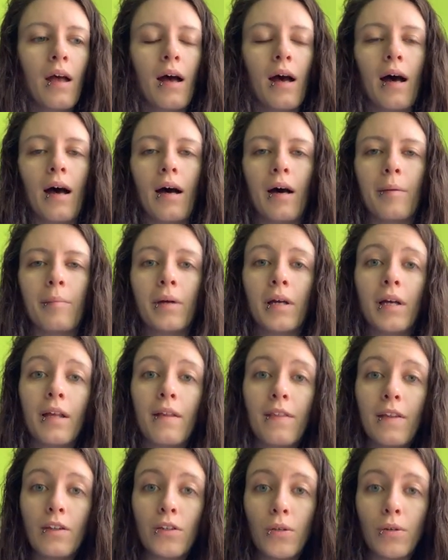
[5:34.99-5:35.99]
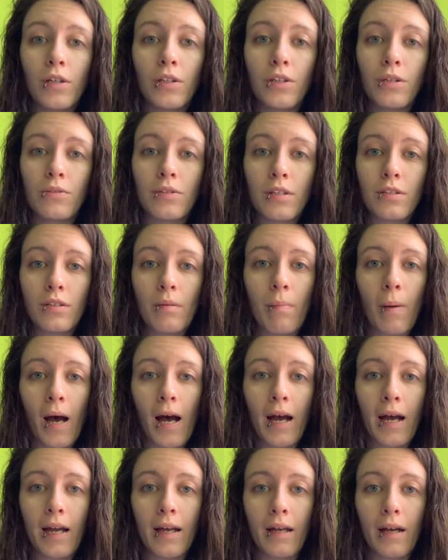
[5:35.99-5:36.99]
then you can use it to
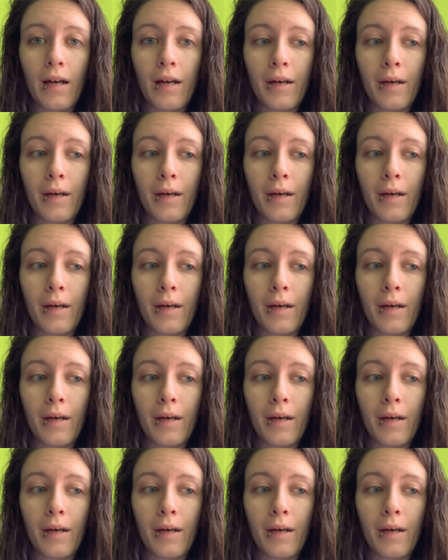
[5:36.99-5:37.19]
buy